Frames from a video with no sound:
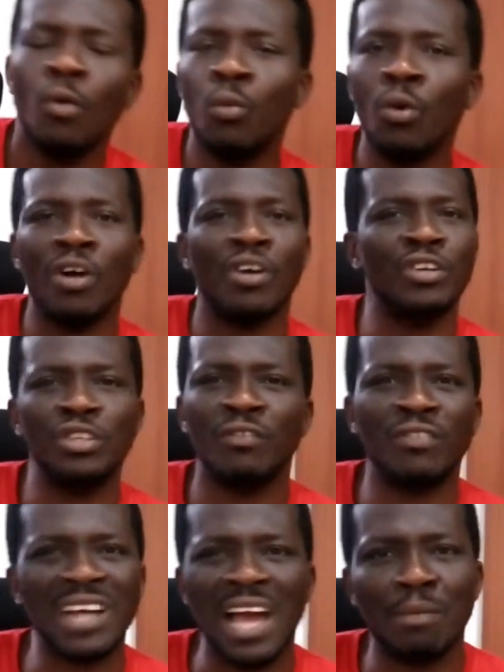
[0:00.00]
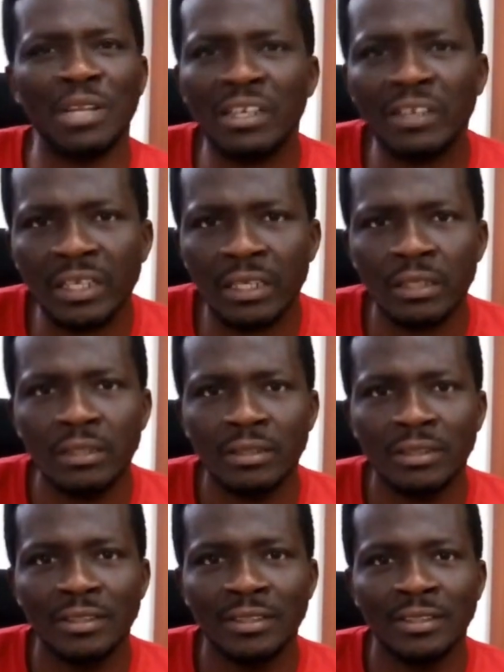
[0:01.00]
Work on your vocabulary.
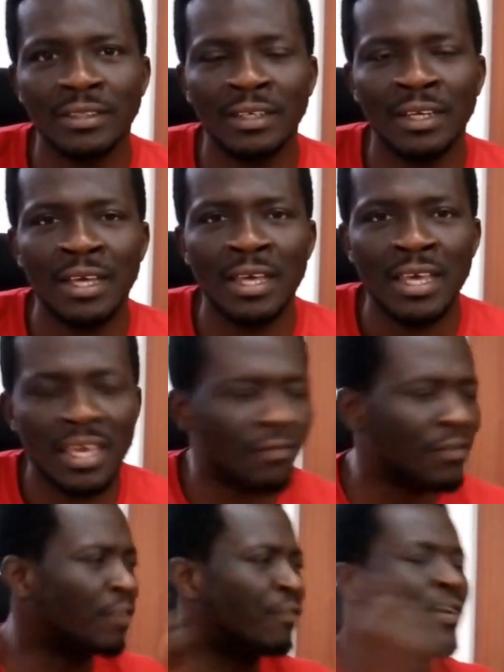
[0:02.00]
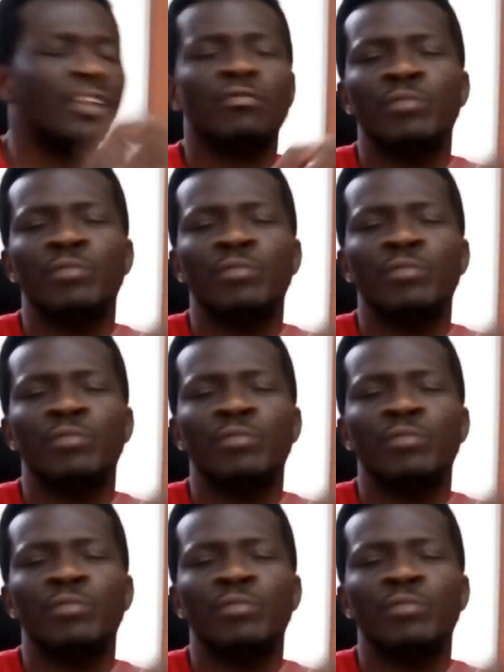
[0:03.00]
If you're afraid of